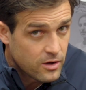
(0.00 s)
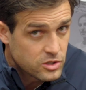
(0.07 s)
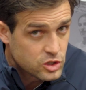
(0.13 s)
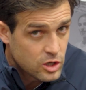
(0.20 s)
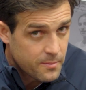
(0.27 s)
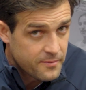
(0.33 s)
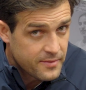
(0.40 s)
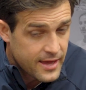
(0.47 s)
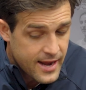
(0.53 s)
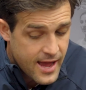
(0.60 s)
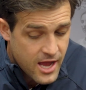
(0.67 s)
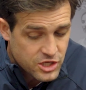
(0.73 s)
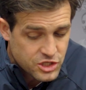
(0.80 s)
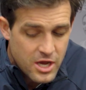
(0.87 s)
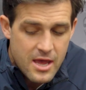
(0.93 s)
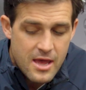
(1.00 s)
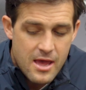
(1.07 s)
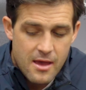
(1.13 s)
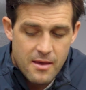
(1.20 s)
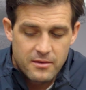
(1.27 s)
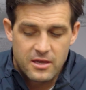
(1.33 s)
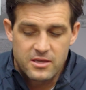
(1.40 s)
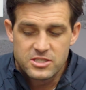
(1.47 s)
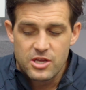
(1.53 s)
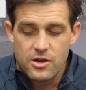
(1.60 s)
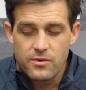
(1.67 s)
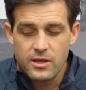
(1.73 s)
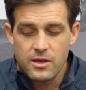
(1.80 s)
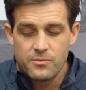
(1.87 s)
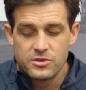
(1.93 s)
on top of that arch.
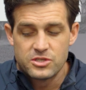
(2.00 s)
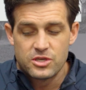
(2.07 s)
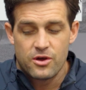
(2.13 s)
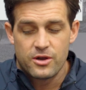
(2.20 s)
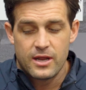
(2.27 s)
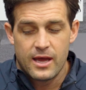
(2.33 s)
Considering it was on